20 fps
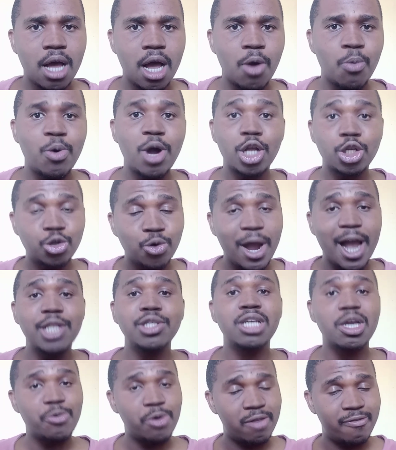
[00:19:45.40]
we're
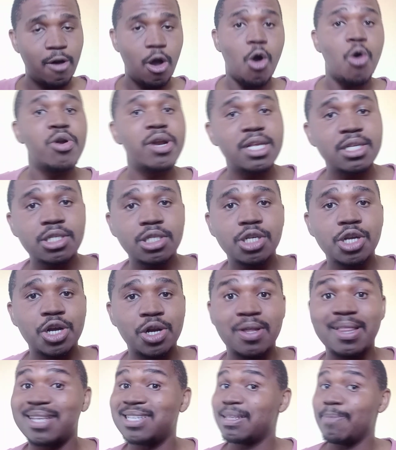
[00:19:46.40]
trying to get rid of our owners,
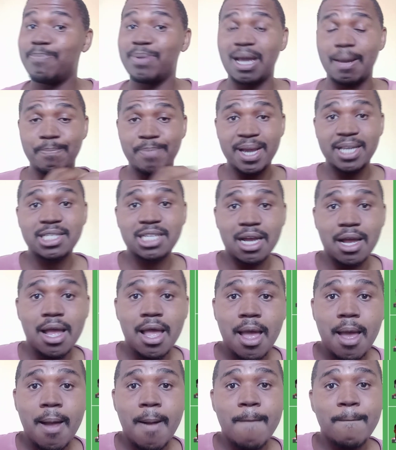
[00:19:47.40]
you know, that's the bigger
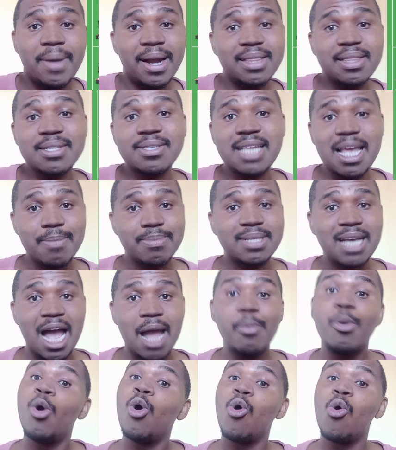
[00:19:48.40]
picture, but at the same
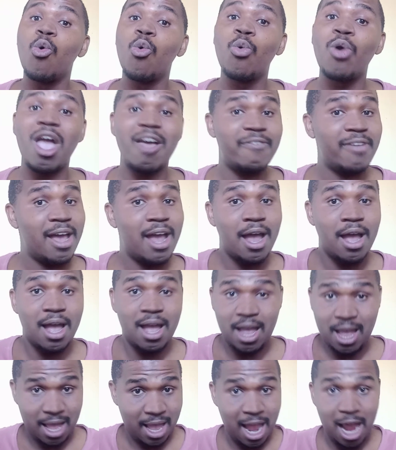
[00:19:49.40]
time, we have a
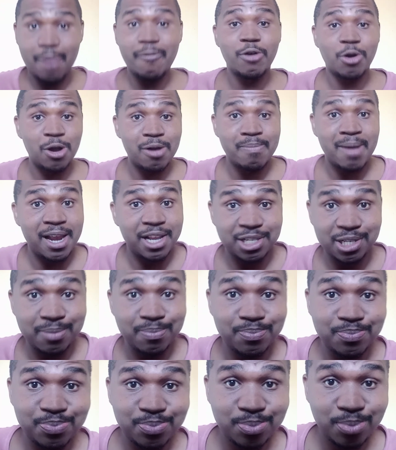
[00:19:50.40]
hell of a good manager,
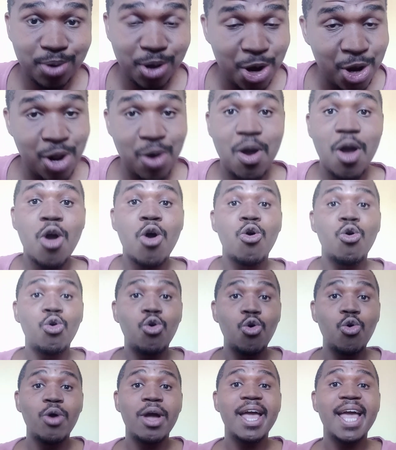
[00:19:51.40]
you know,
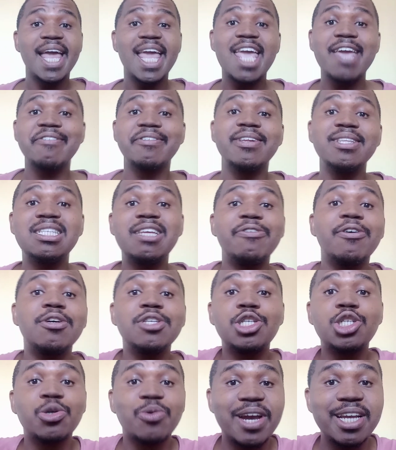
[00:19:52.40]
who, even in a
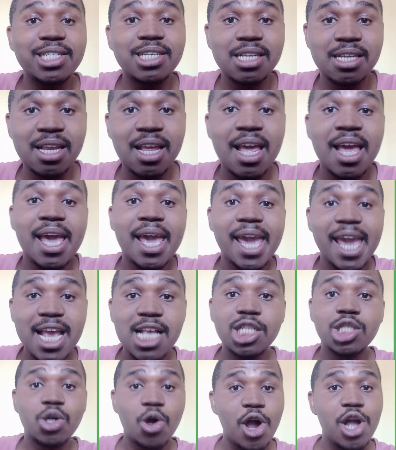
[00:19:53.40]
difficult situation,
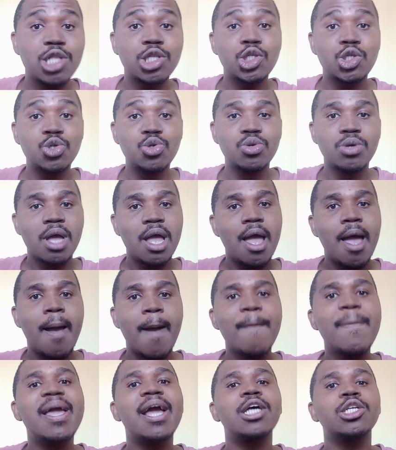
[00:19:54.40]
is going to
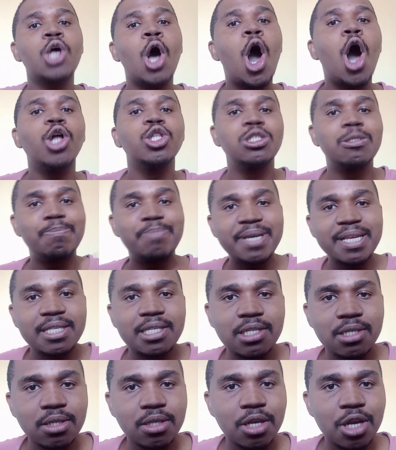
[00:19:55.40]
make us hard to
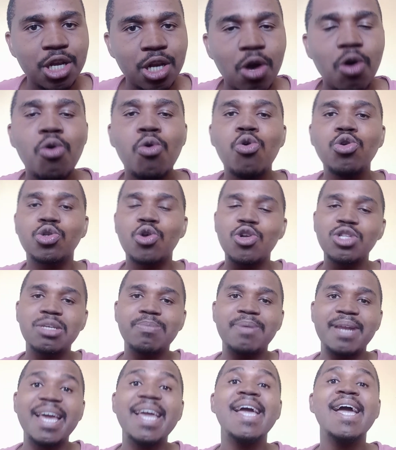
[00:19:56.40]
beat, who's going to
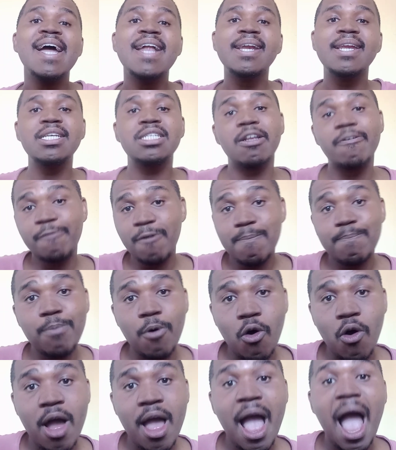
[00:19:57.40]
play decent
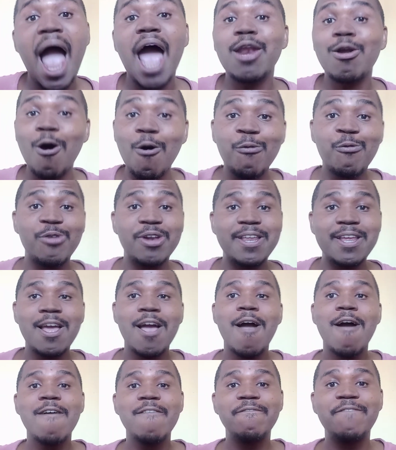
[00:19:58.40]
football and hopefully
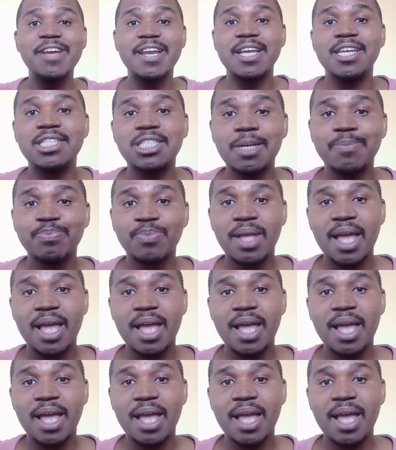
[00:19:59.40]
finish